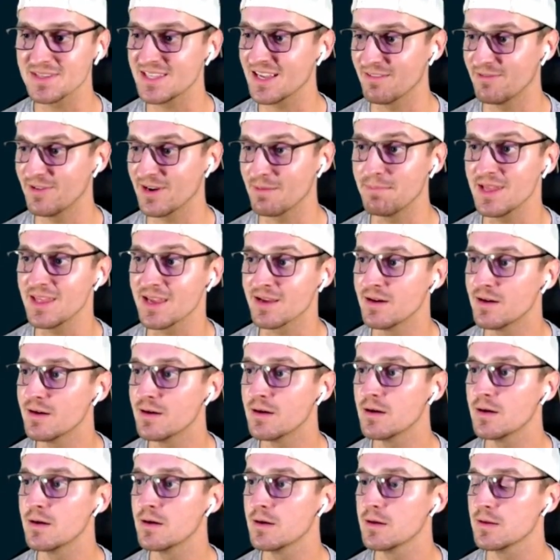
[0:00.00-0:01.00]
A crit
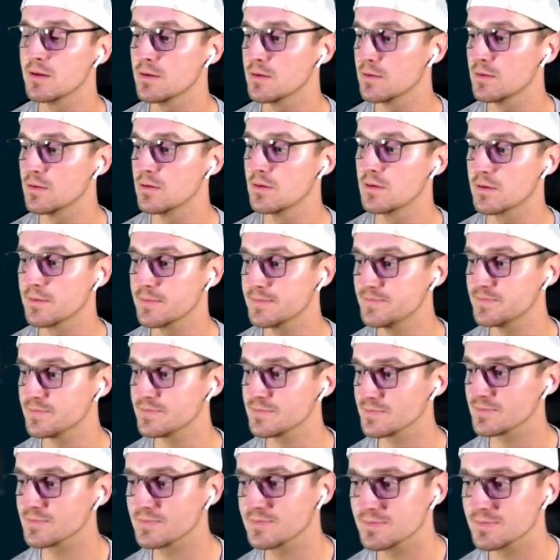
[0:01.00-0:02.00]
hit Stone Edge does okay